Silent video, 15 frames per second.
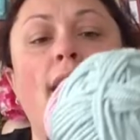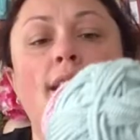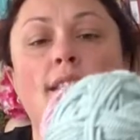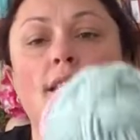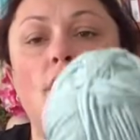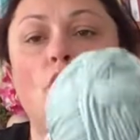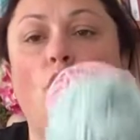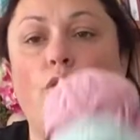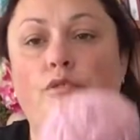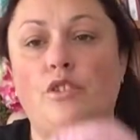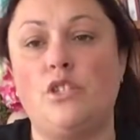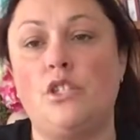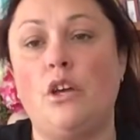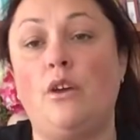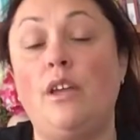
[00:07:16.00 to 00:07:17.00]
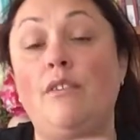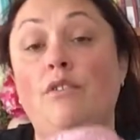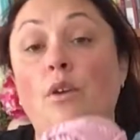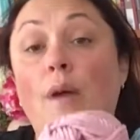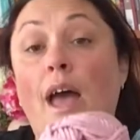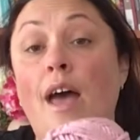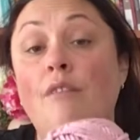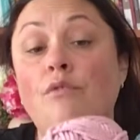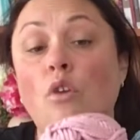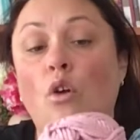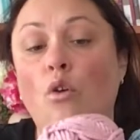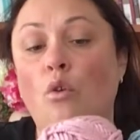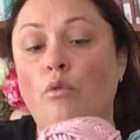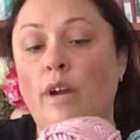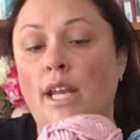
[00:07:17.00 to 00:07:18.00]
and soft. So if you have not
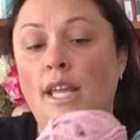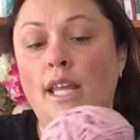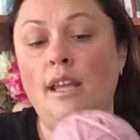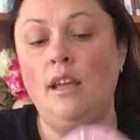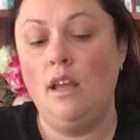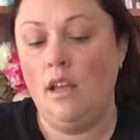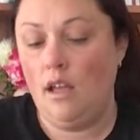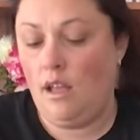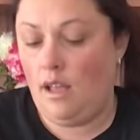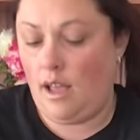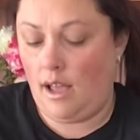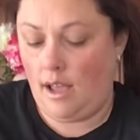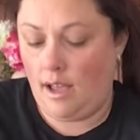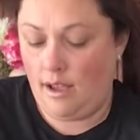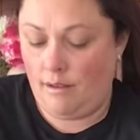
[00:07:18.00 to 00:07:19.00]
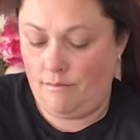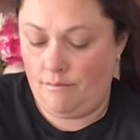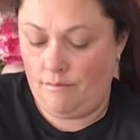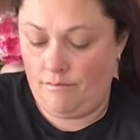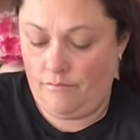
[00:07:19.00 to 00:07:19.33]
already, I